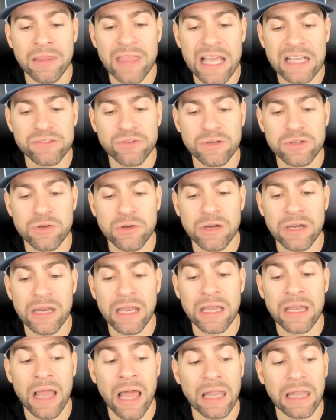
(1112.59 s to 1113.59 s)
Thanks Thanks for tuning
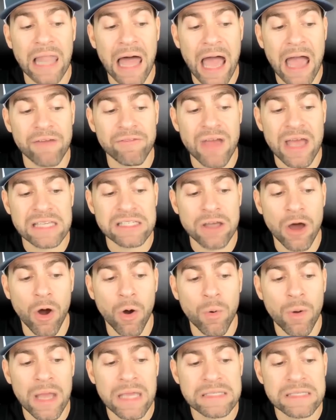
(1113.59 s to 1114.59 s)
in live as
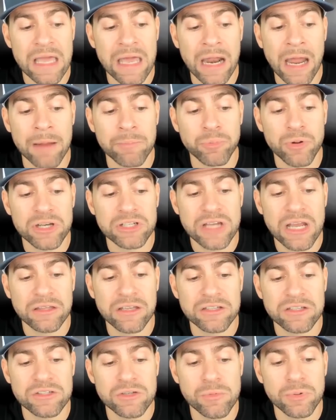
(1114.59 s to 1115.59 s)
always, and I
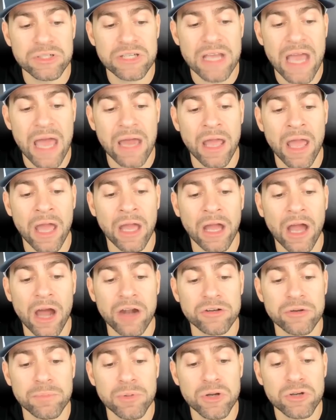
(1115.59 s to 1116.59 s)
appreciate the super chat
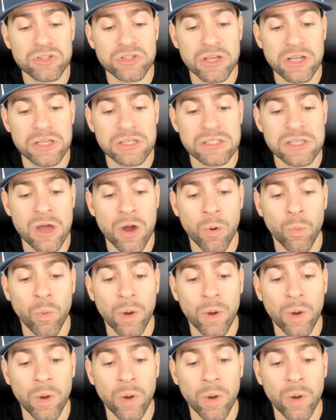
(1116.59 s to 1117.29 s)
contributions.